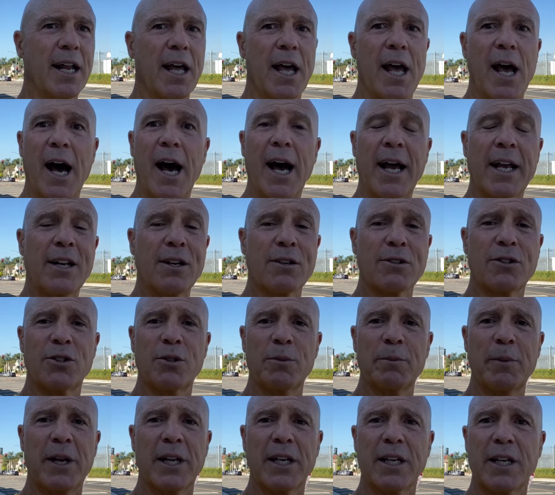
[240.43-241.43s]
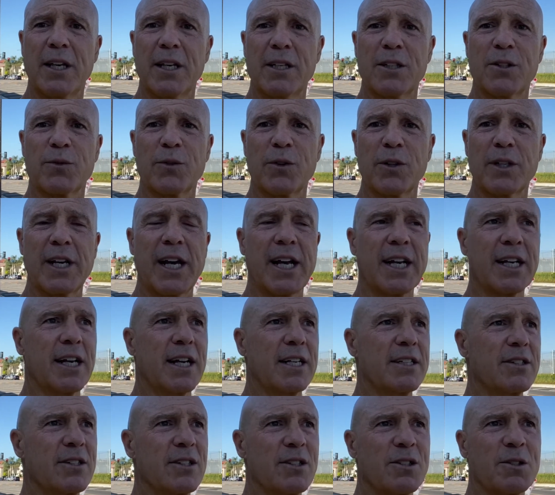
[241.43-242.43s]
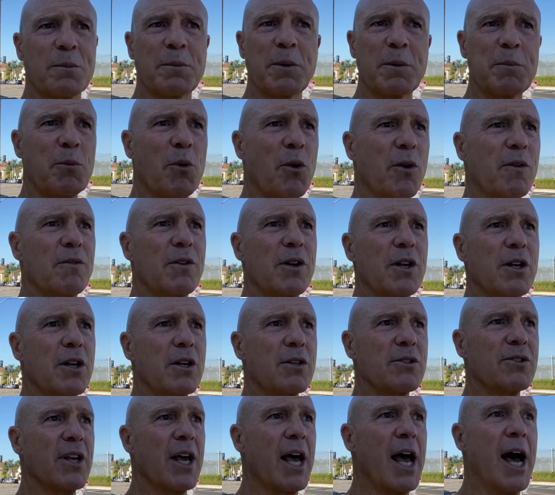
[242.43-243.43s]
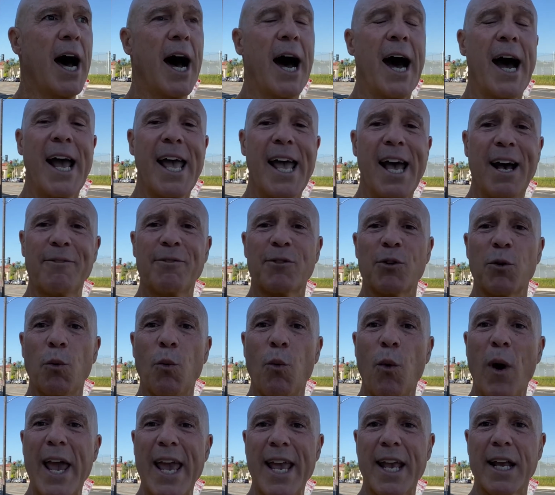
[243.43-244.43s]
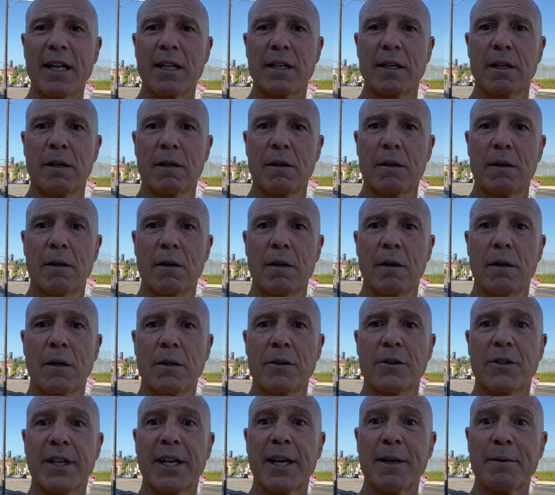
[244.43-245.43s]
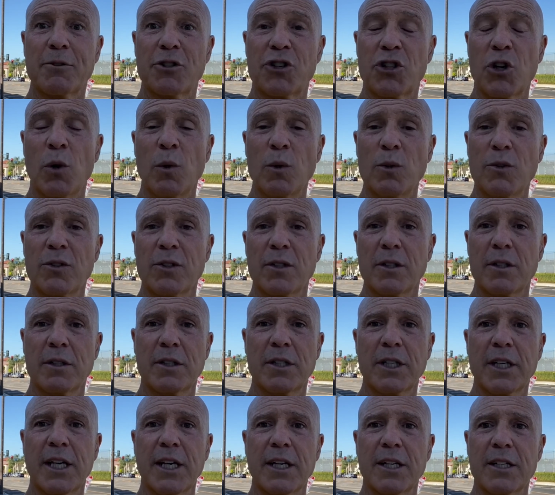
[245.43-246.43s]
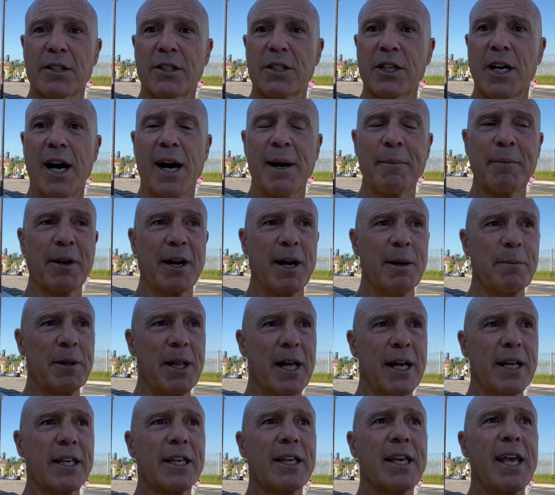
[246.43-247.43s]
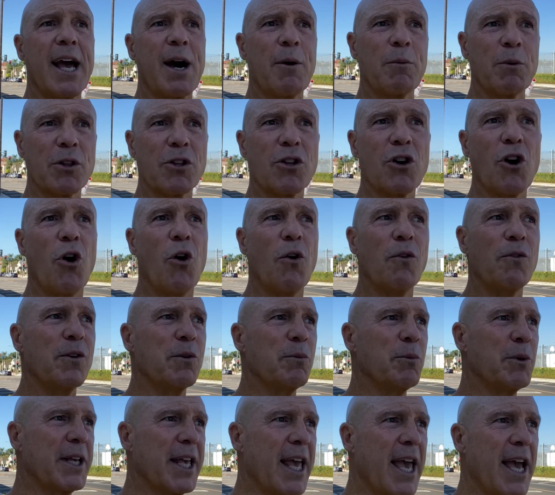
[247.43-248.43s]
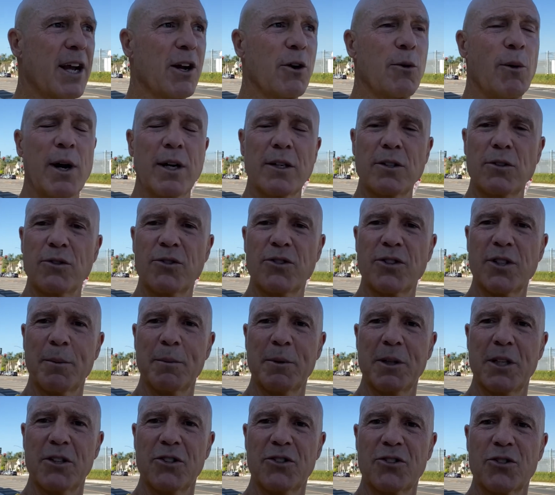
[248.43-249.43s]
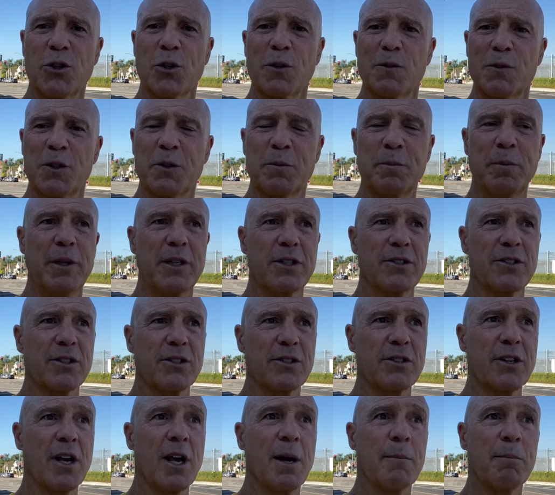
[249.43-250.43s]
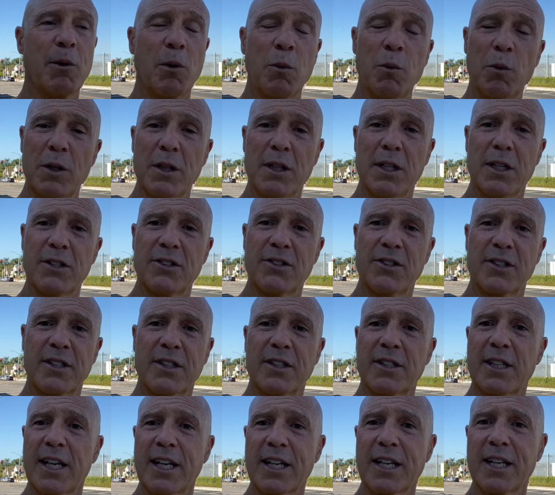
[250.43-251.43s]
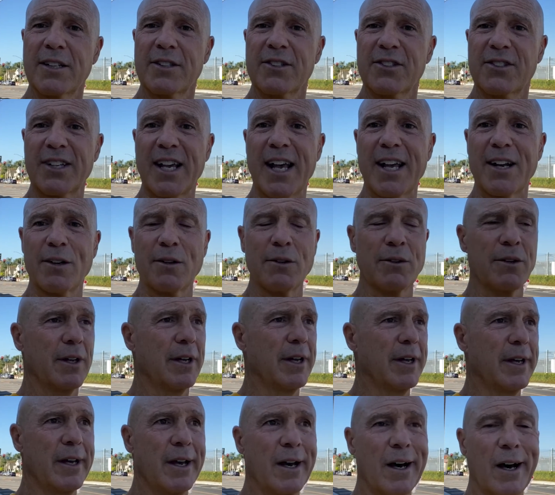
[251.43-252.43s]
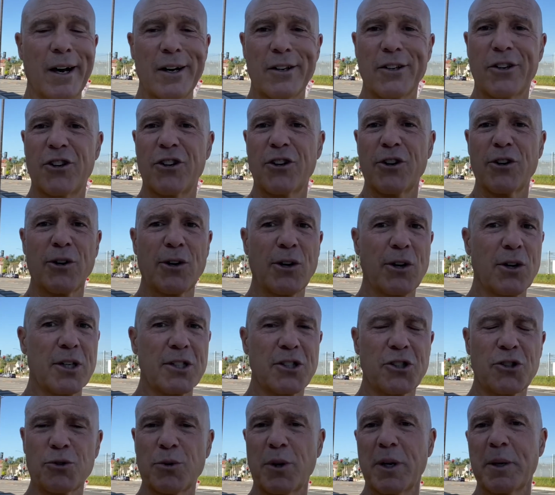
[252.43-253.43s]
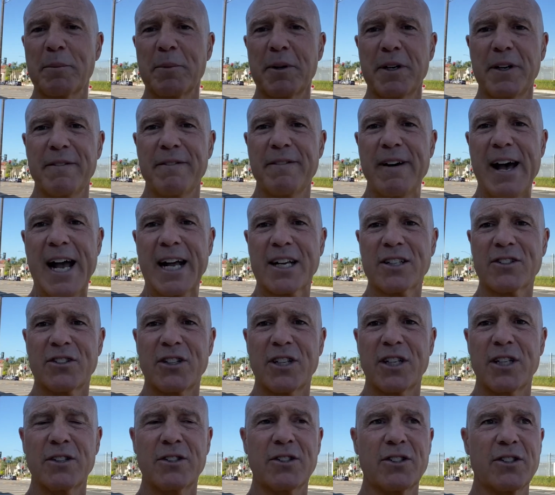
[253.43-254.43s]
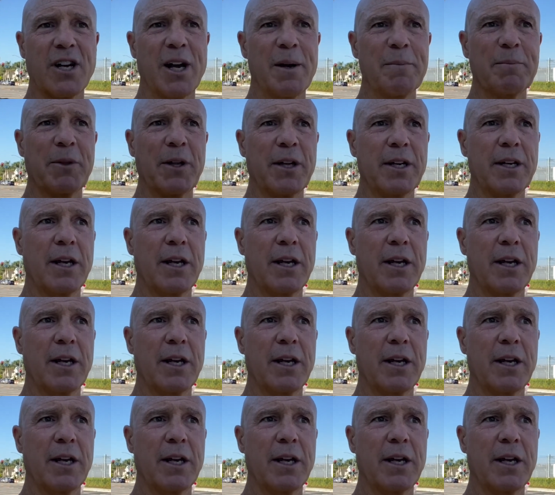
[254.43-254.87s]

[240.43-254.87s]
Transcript: I hear too many kids for decades. This will be more videos. I have to wait to get chosen to get a job. And I'm like, yeah, with COVID, we can't go out and do some of this service business. But when this thing gets settled, a cure, a treatment, a vaccine, something,